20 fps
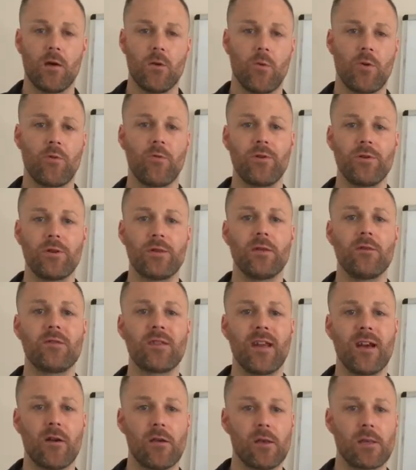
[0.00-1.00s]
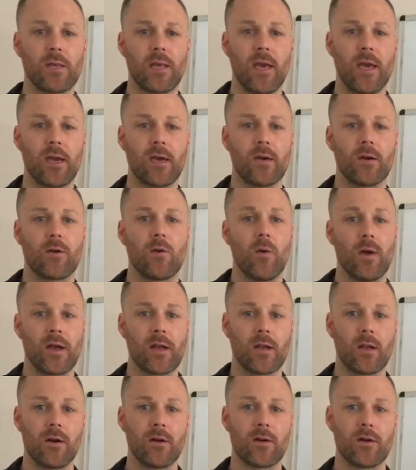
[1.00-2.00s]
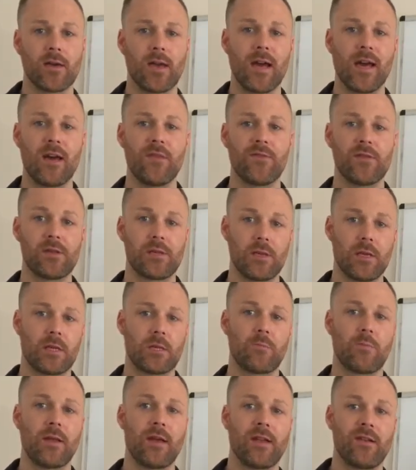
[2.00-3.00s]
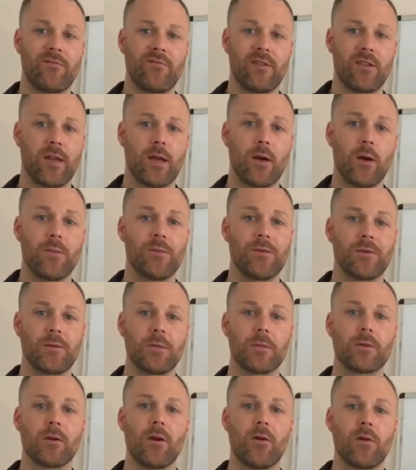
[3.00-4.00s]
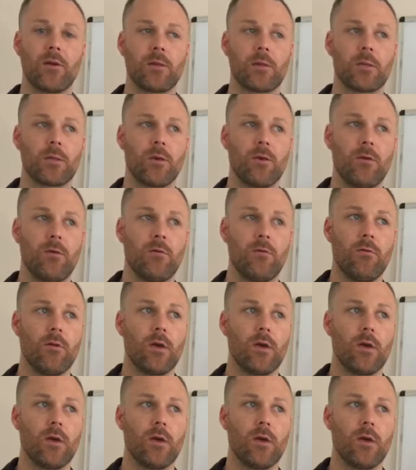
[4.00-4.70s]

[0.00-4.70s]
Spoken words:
What I want you to do now is take a quick look at this explainer video, and this is going to